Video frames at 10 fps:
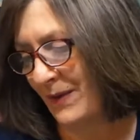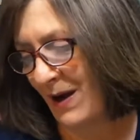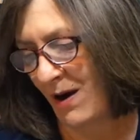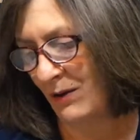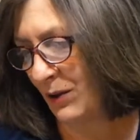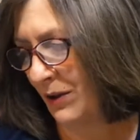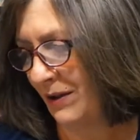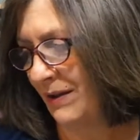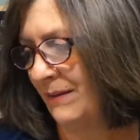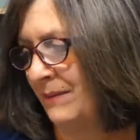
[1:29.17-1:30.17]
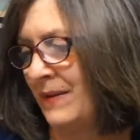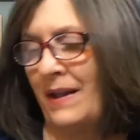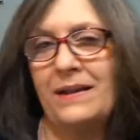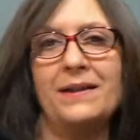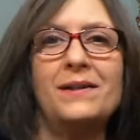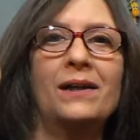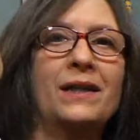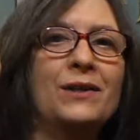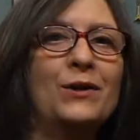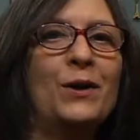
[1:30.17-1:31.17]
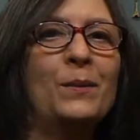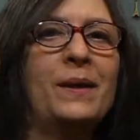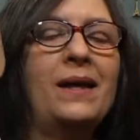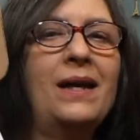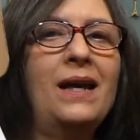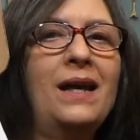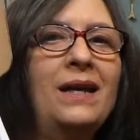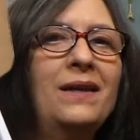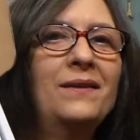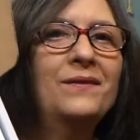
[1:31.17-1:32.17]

Oh, look, Kentucky Derby.